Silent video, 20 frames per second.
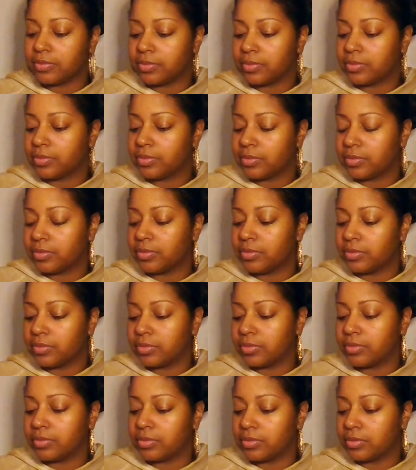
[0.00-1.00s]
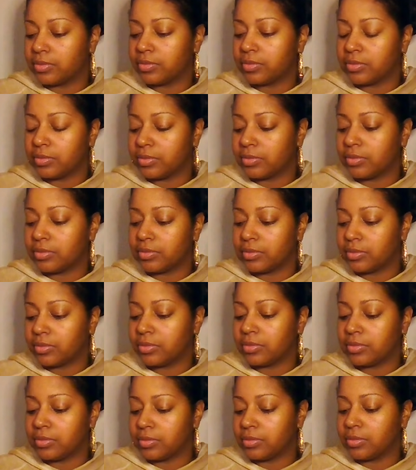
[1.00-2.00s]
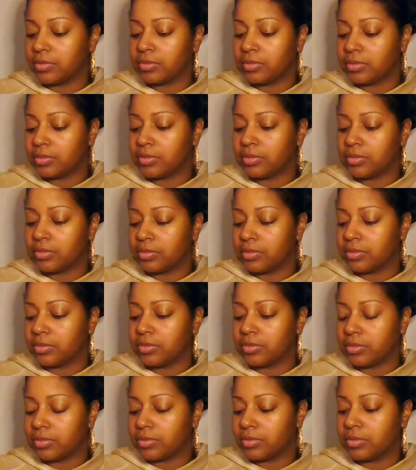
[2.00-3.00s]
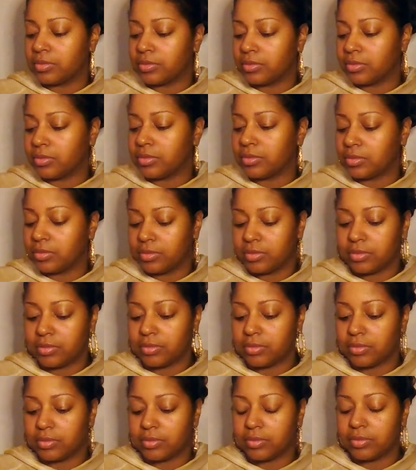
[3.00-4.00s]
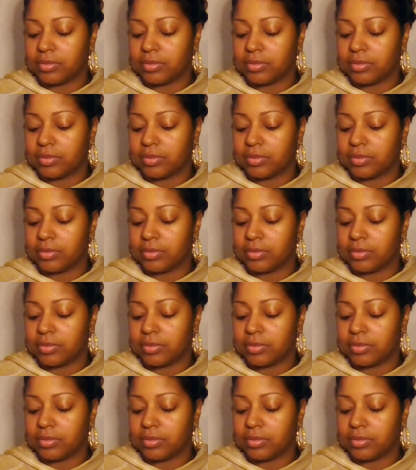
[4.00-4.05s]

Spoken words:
Nobody speaks.